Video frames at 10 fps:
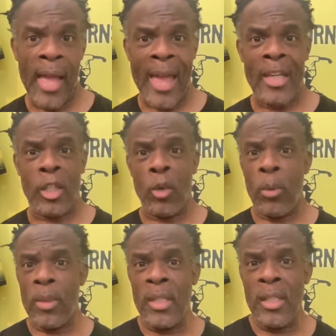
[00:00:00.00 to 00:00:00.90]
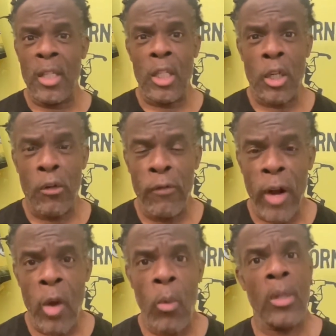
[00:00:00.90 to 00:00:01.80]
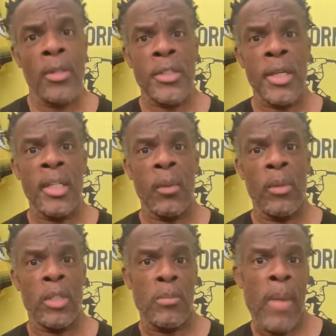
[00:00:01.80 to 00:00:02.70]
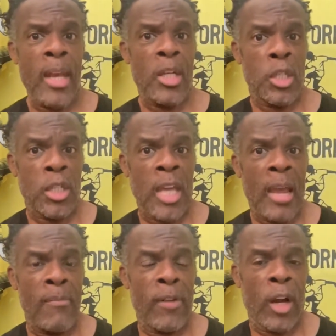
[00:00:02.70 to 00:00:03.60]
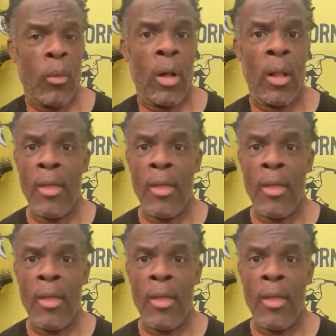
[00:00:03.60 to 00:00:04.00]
and do what they did so very well on Sunday, which is manage the game very well.